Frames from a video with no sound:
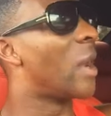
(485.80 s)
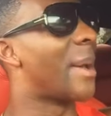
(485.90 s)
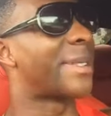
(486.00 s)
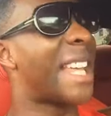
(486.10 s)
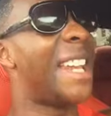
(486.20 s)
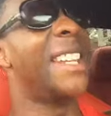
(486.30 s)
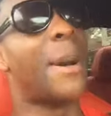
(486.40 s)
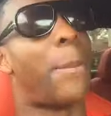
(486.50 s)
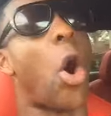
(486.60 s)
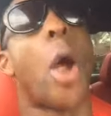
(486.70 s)
I'm staying in an
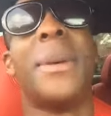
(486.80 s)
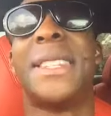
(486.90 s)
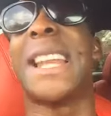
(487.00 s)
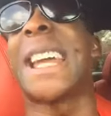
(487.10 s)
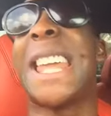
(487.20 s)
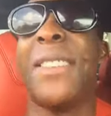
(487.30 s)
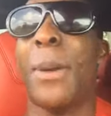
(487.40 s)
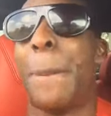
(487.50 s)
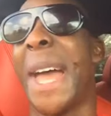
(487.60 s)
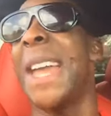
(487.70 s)
apartment that I can't
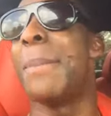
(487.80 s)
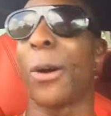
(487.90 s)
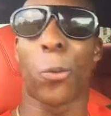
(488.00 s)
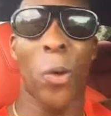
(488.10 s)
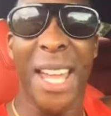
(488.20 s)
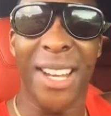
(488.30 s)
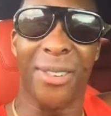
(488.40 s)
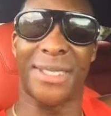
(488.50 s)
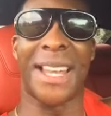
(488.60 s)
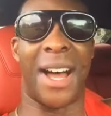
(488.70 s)
even pay my rent
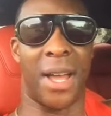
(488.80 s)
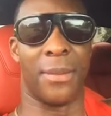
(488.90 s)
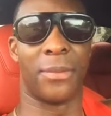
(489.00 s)
on time?